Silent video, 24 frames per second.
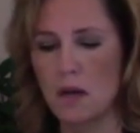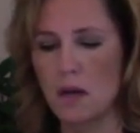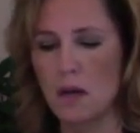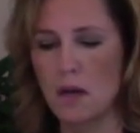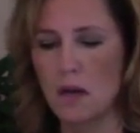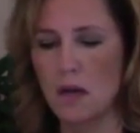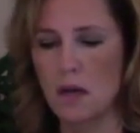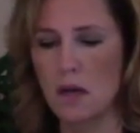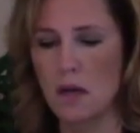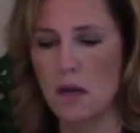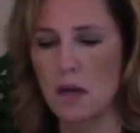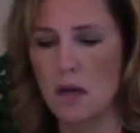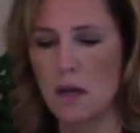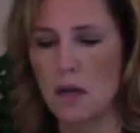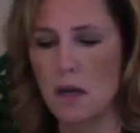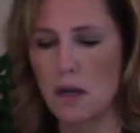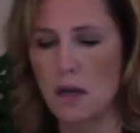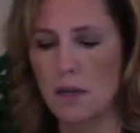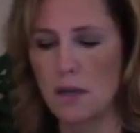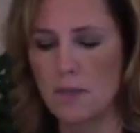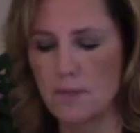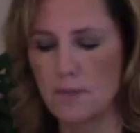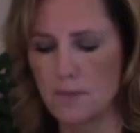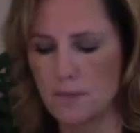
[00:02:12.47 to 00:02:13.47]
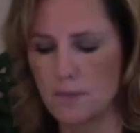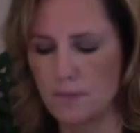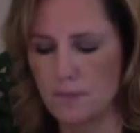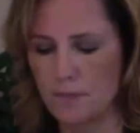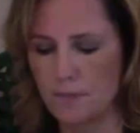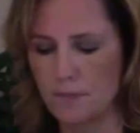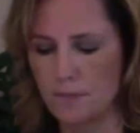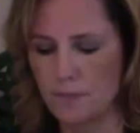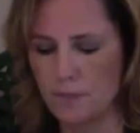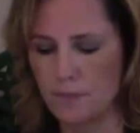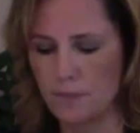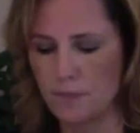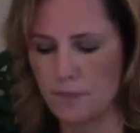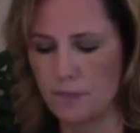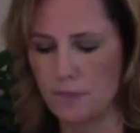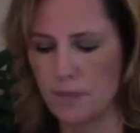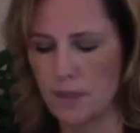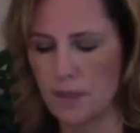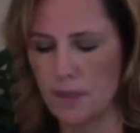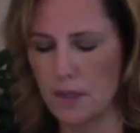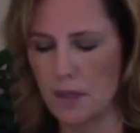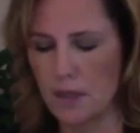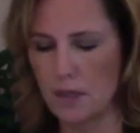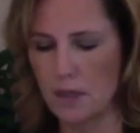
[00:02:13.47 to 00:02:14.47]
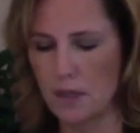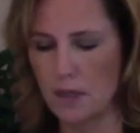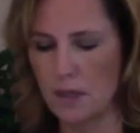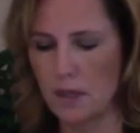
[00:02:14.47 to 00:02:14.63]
Nothing is said.